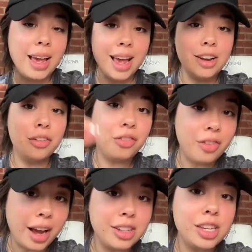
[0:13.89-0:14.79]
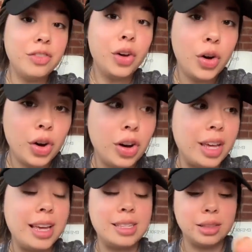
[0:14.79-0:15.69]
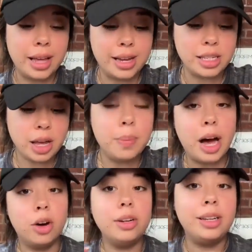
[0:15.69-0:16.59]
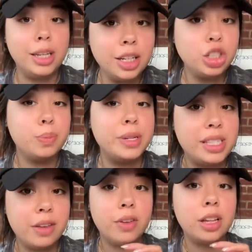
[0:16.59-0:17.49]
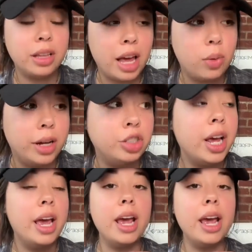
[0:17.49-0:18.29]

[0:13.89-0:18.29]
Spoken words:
An effective hook is less about niche-specific language